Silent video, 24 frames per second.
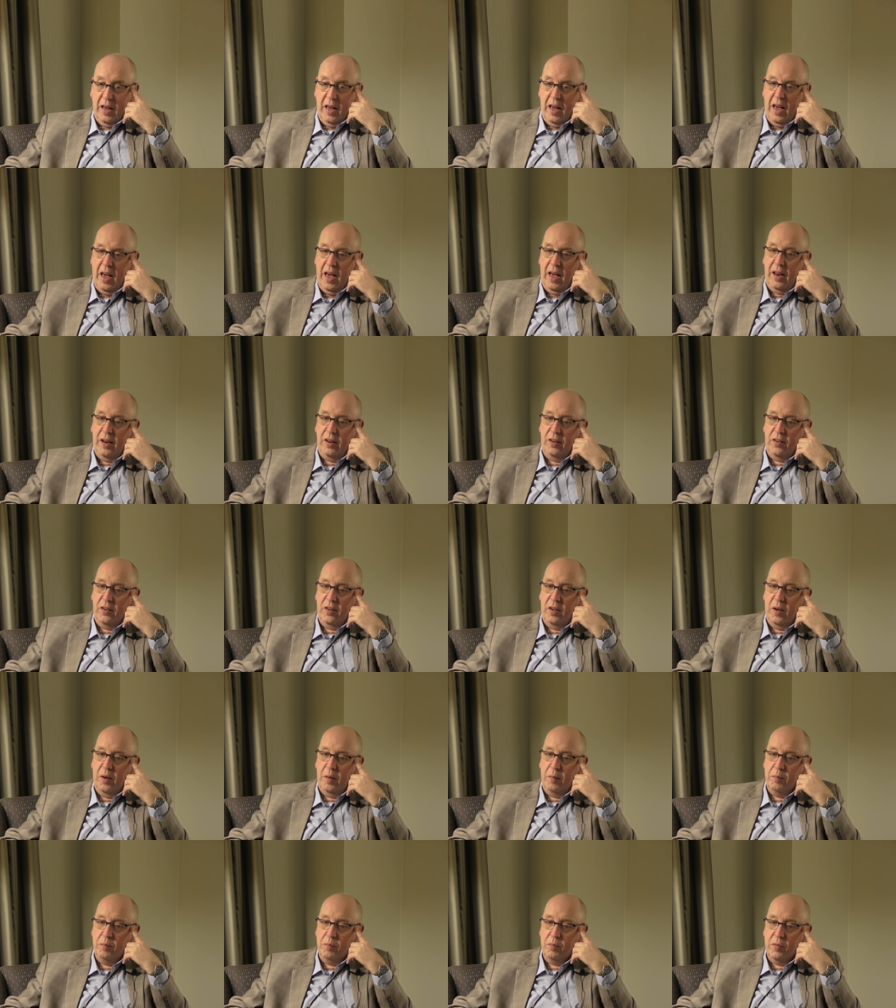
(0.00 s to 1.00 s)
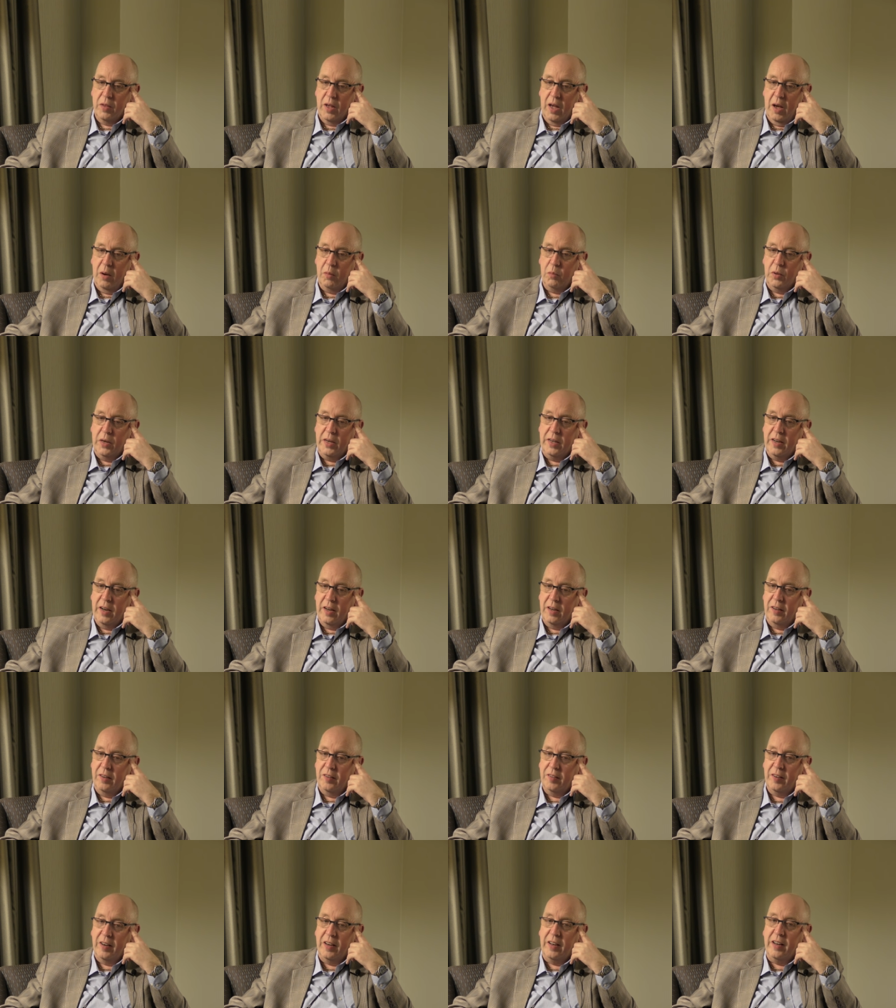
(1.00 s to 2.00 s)
and um, and we've done
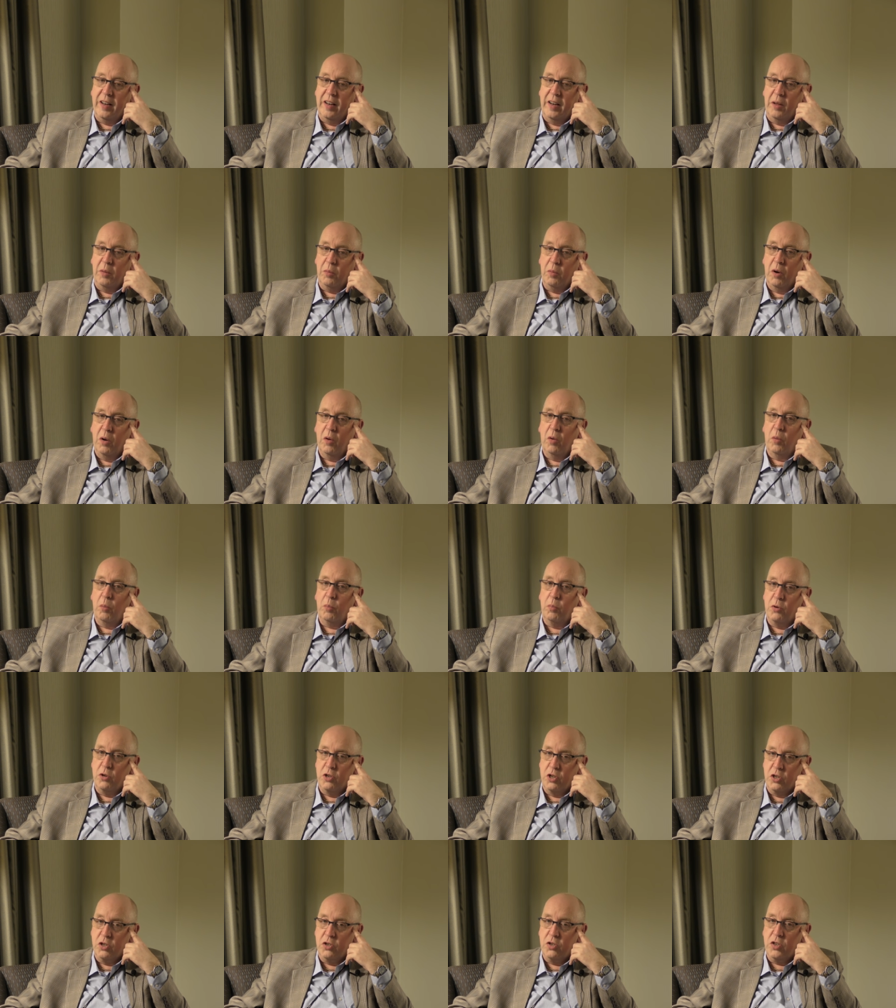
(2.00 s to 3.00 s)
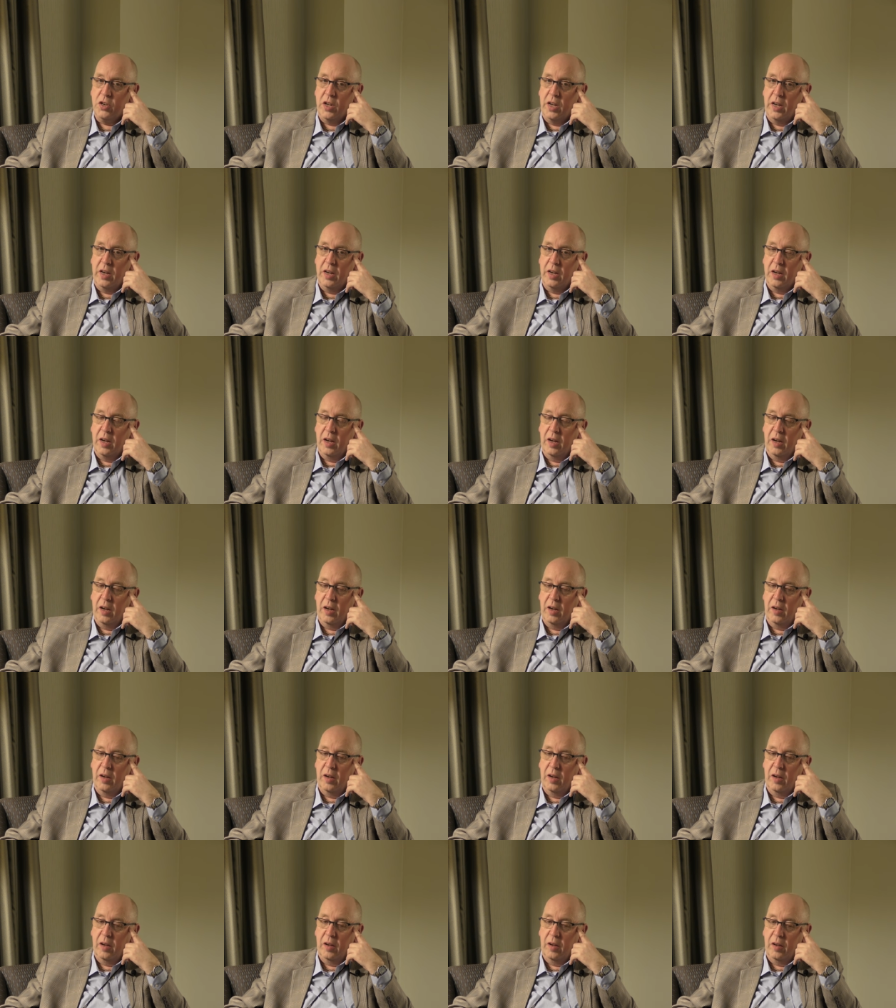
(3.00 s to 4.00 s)
exceedingly well at producing a, uh,
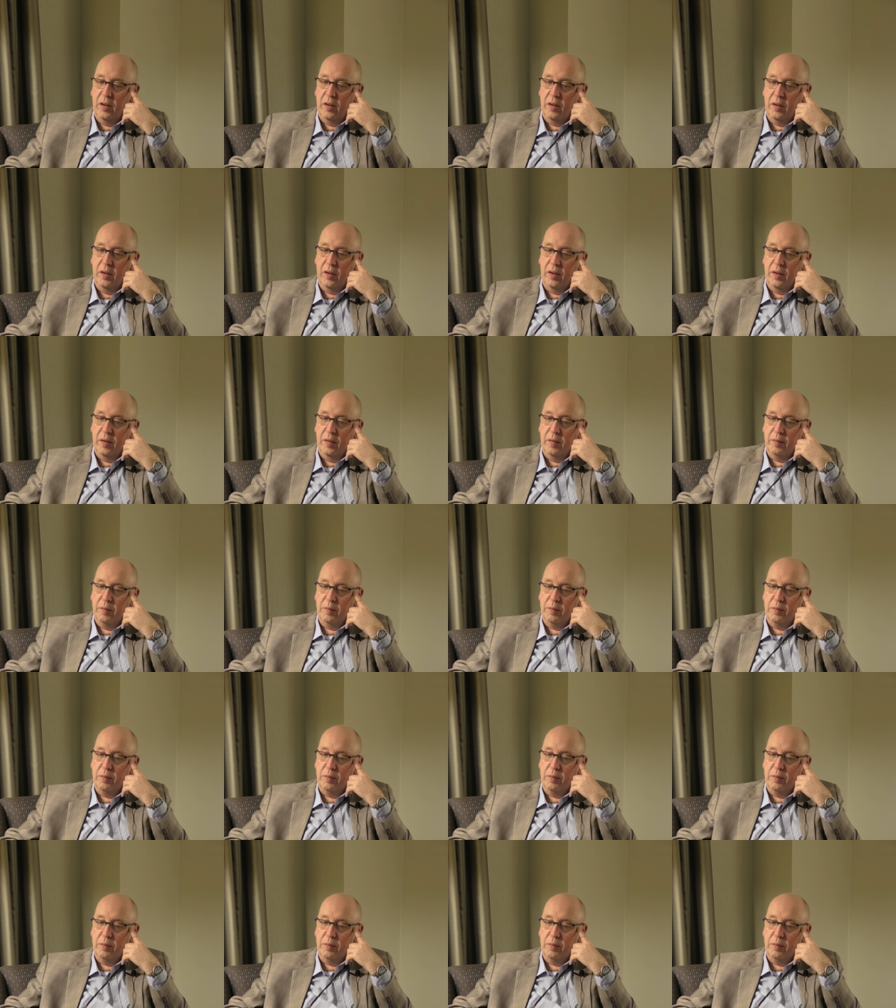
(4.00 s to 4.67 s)
a, uh, uh,